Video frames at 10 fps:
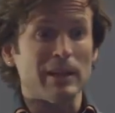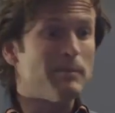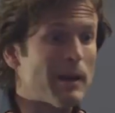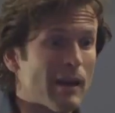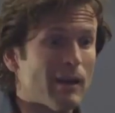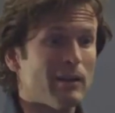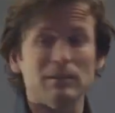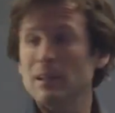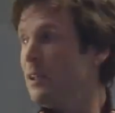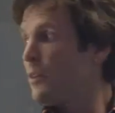
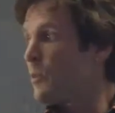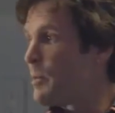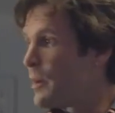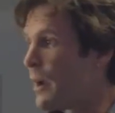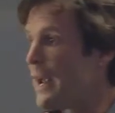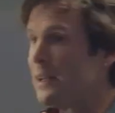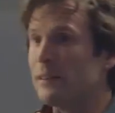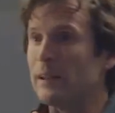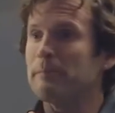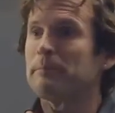email, webinar,
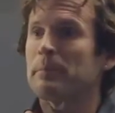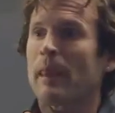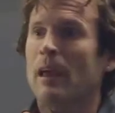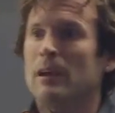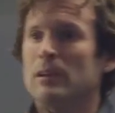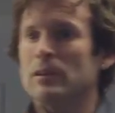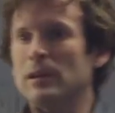anything, you